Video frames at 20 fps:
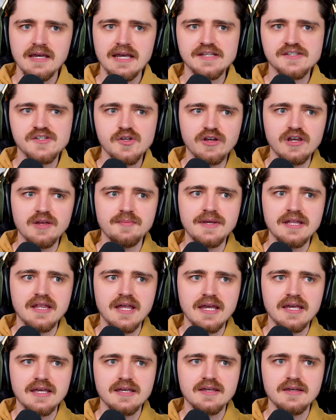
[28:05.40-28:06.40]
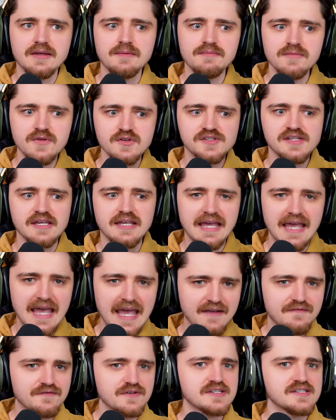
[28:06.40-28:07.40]
It's not going to be like music
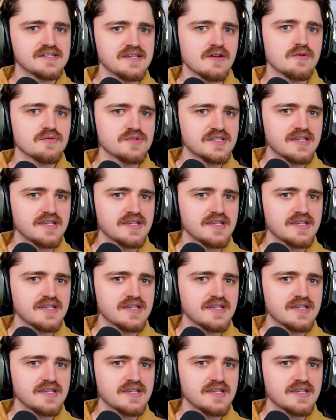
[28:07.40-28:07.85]
every single